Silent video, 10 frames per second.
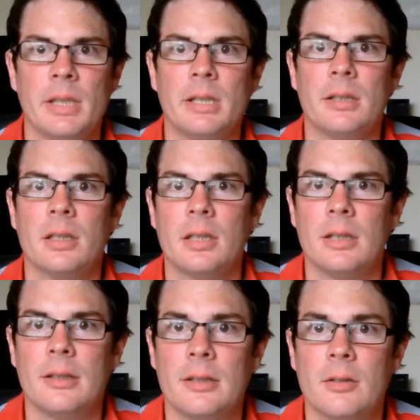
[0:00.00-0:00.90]
mean,
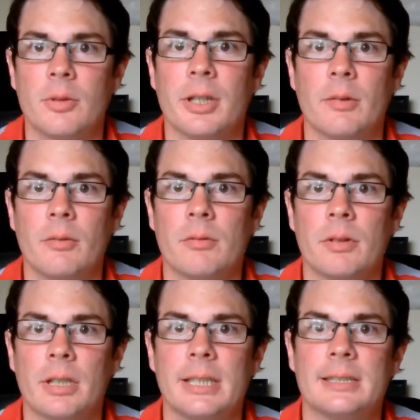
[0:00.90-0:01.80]
the thing
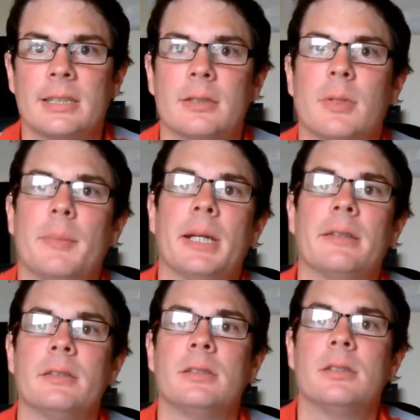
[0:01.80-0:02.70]
that he said to my
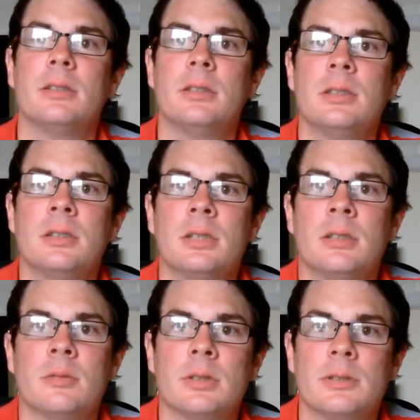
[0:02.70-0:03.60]
parents
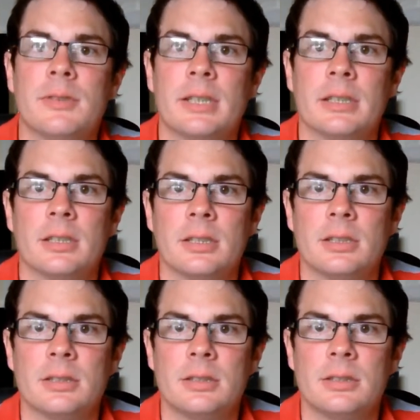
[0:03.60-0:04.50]
was the fact
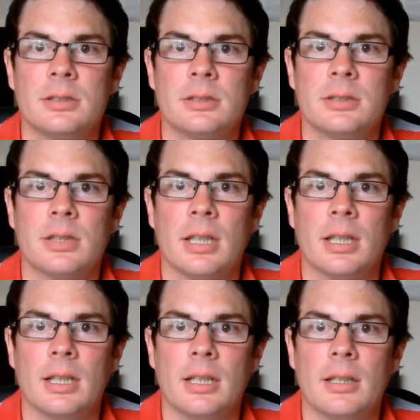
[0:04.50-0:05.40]
that
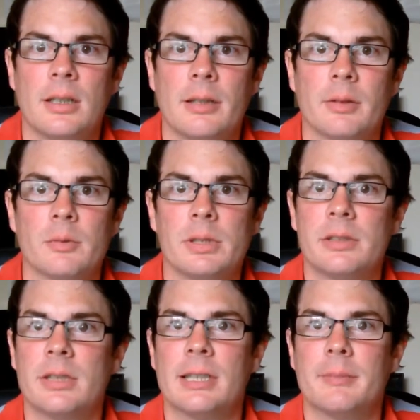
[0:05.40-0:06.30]
it was a
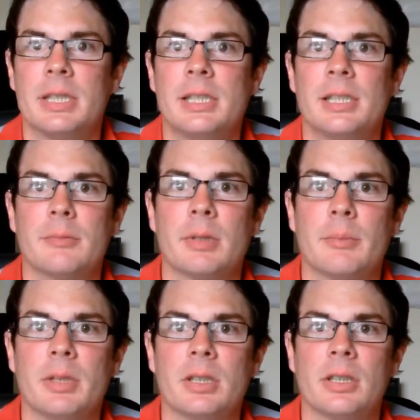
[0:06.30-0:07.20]
waste of time teaching
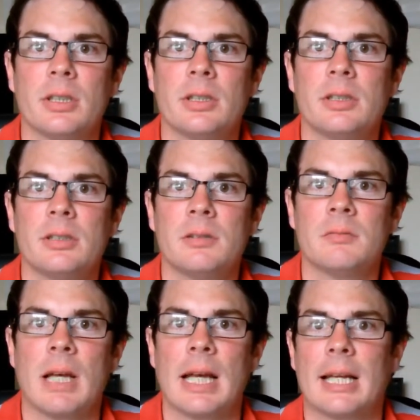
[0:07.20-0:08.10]
me, because
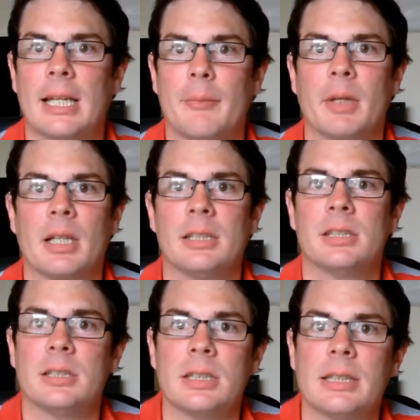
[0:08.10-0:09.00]
academically
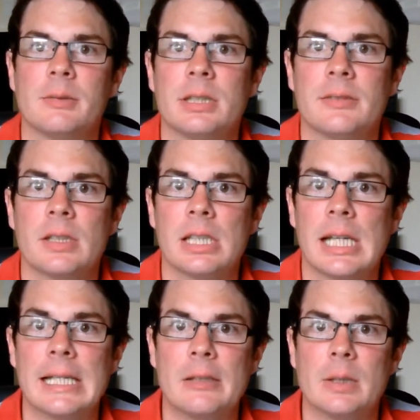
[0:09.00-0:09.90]
certainly I was never going to
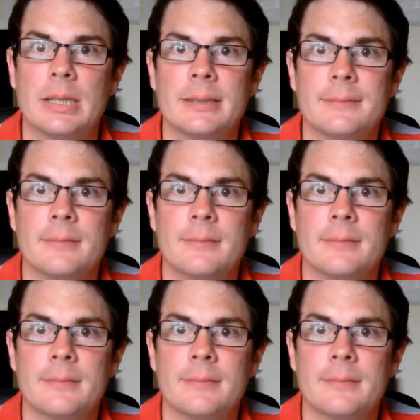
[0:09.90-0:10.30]
get anywhere.